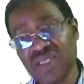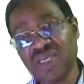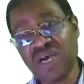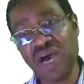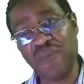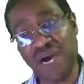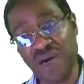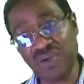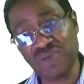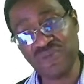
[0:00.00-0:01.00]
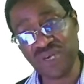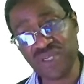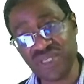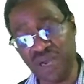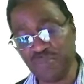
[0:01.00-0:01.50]
amount. For
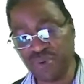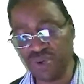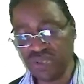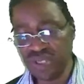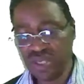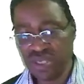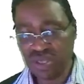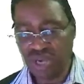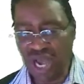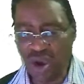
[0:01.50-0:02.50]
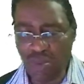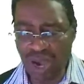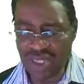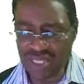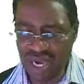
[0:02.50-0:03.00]
example, how
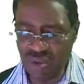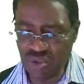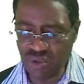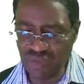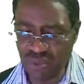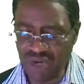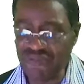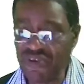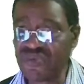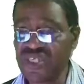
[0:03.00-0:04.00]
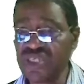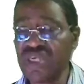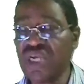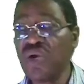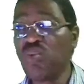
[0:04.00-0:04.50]
much out of the 150
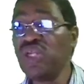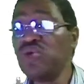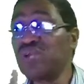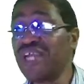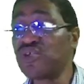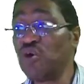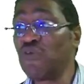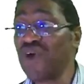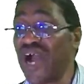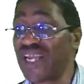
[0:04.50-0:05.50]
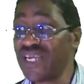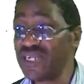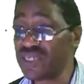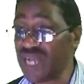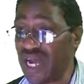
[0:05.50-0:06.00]
will you write off
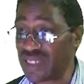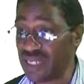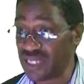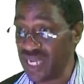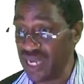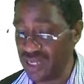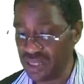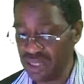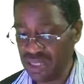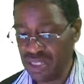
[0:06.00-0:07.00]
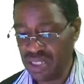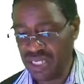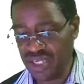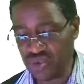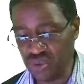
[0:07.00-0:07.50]
against asset A?
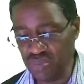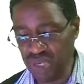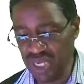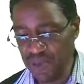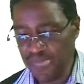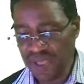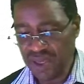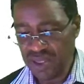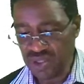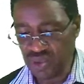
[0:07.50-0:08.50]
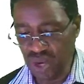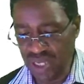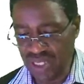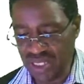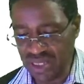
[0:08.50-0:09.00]
It will be
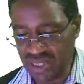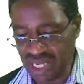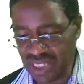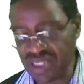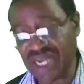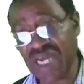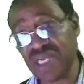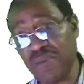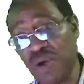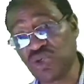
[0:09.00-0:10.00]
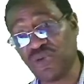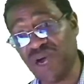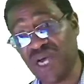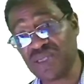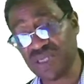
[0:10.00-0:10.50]
200, that's the carrying amount of
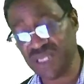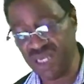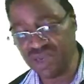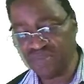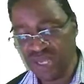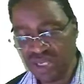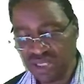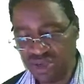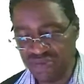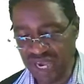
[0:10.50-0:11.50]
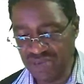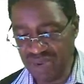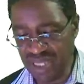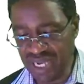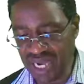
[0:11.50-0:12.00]
asset A, divide by
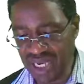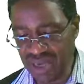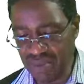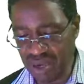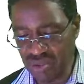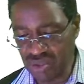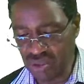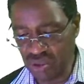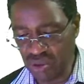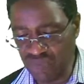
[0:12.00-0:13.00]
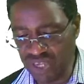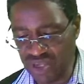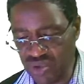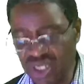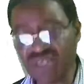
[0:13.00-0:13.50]
the carrying amount of the
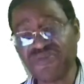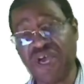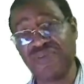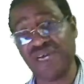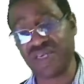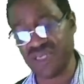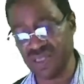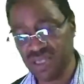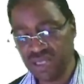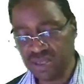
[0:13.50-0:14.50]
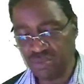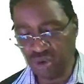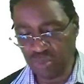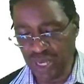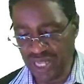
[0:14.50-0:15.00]
unit, 500,
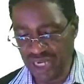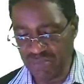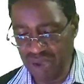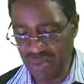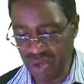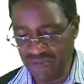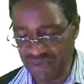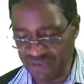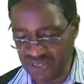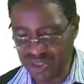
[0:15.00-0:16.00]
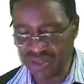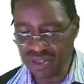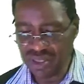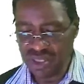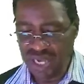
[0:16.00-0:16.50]
multiply that by 150.
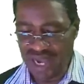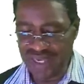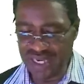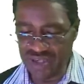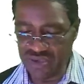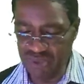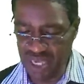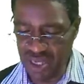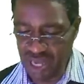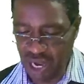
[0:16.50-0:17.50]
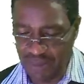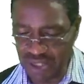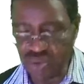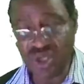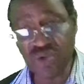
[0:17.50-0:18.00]
Against B, how much
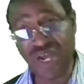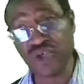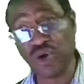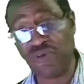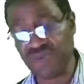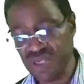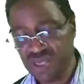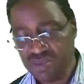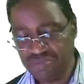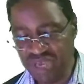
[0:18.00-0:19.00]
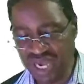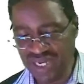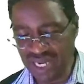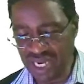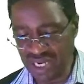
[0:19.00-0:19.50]
will you write off? B had a
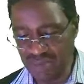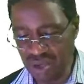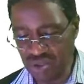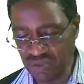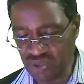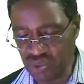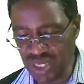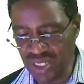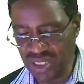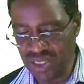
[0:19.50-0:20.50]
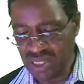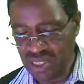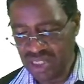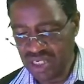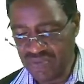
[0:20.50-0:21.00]
carrying amount of 200,
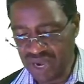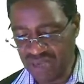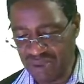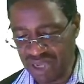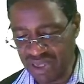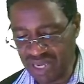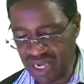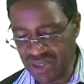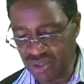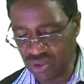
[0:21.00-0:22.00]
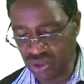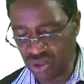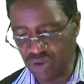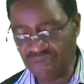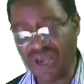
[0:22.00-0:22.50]
divide by the total
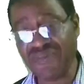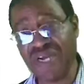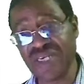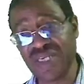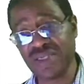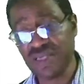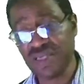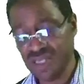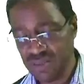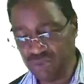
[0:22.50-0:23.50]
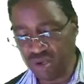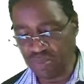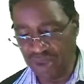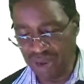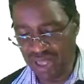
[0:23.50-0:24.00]
of 500, multiply
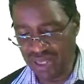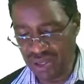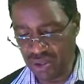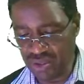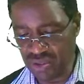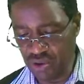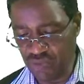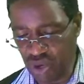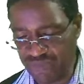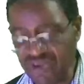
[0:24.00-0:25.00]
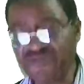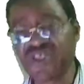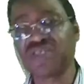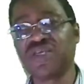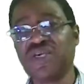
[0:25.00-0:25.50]
by the loss of 150.
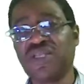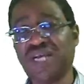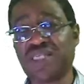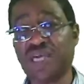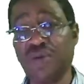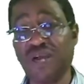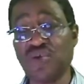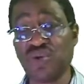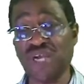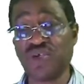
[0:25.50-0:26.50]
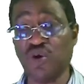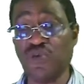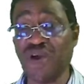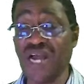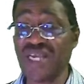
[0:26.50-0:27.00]
That's how much you write off
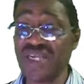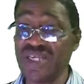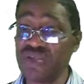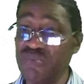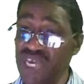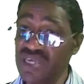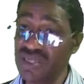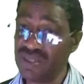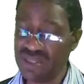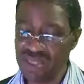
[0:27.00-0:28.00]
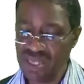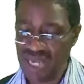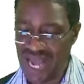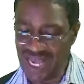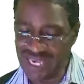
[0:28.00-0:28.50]
against B.
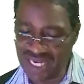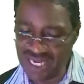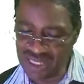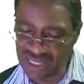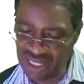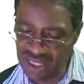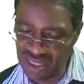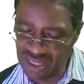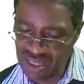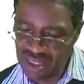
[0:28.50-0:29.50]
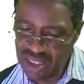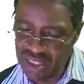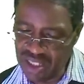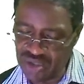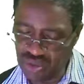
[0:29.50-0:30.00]
Against C,
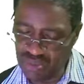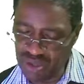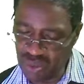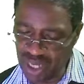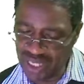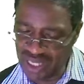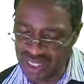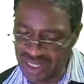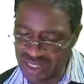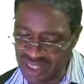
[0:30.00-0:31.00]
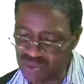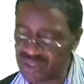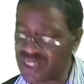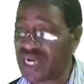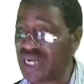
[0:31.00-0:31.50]
it will be 100, that was the
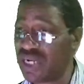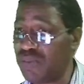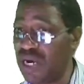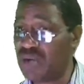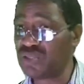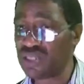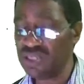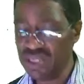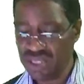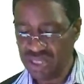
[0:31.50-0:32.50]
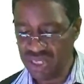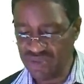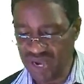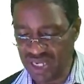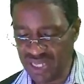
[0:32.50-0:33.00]
carrying amount,
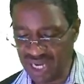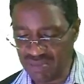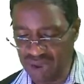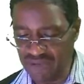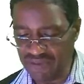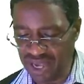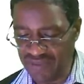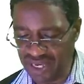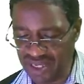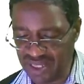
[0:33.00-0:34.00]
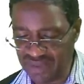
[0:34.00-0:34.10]
divide that by 500,